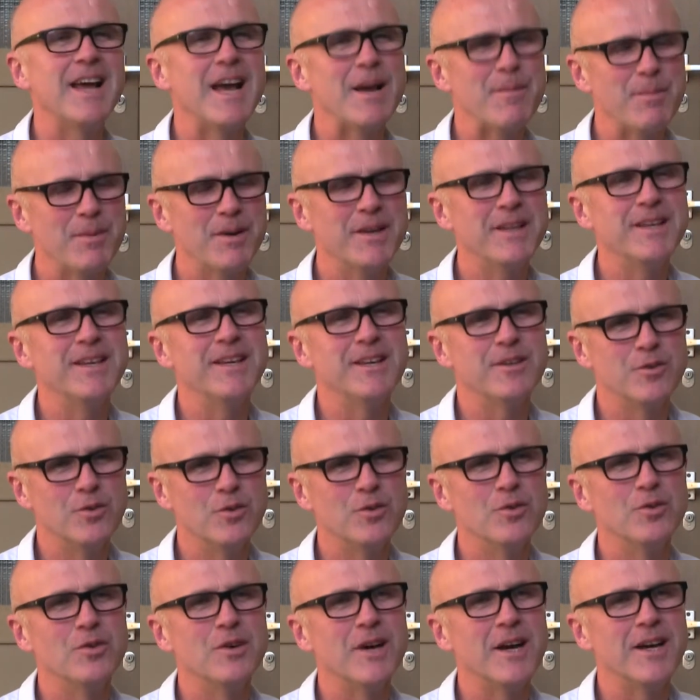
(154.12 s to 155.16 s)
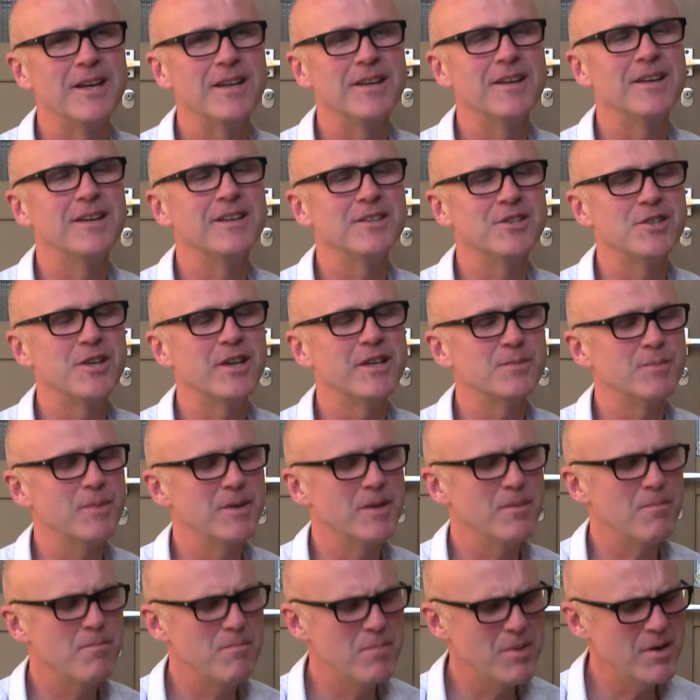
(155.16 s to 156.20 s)
happily ignore
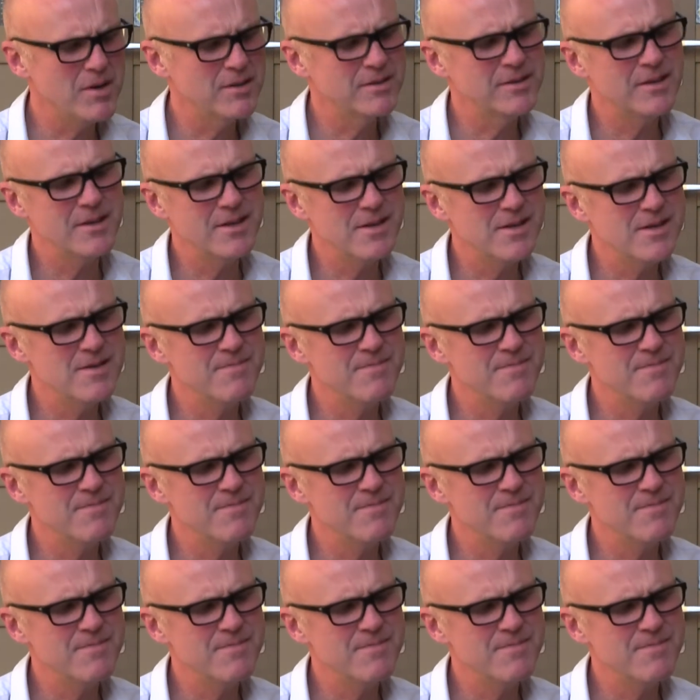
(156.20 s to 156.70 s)
Shakespeare. But